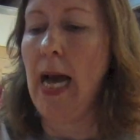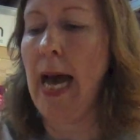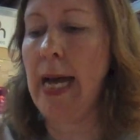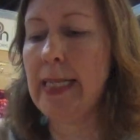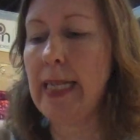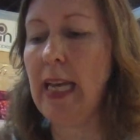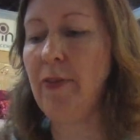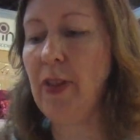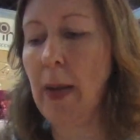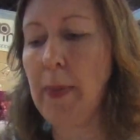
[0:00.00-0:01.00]
and
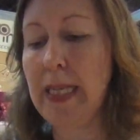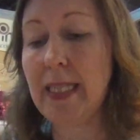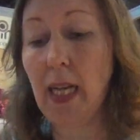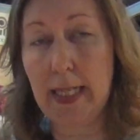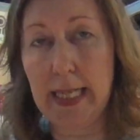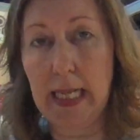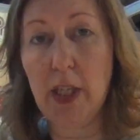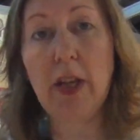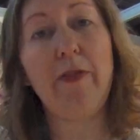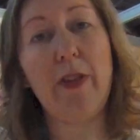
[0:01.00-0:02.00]
if the nappy is dirty, you
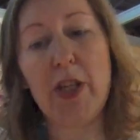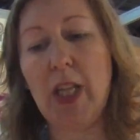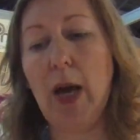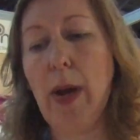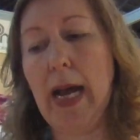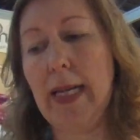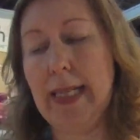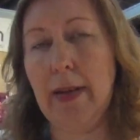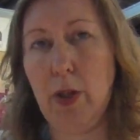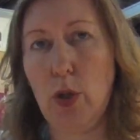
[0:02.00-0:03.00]
can flush that away
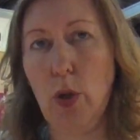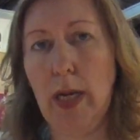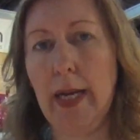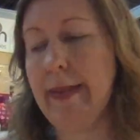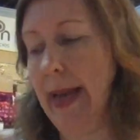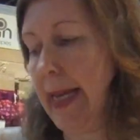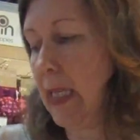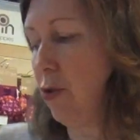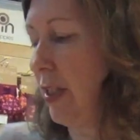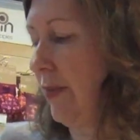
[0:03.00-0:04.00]
down the toilet. That
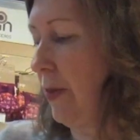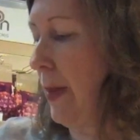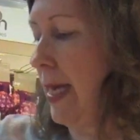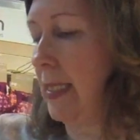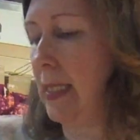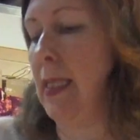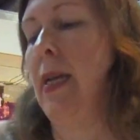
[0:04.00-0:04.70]
gets rid of the mess.